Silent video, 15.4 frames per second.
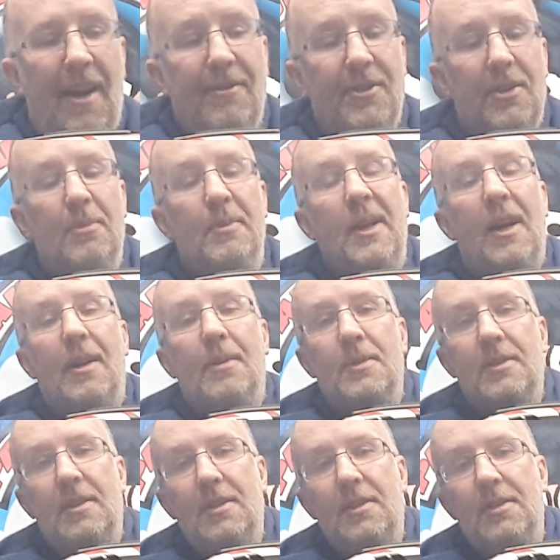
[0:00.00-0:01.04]
Of all my
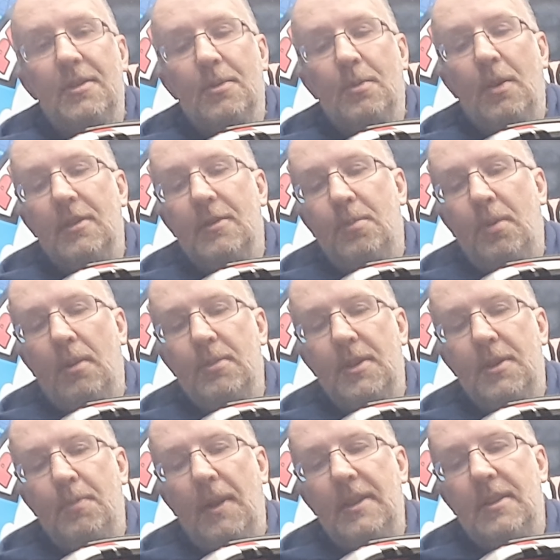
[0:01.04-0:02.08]
Arrmas, this is the one I've probably
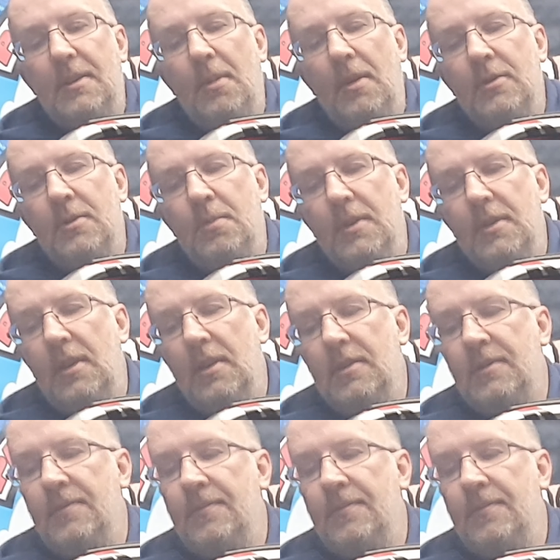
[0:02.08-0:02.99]
spent the most money on.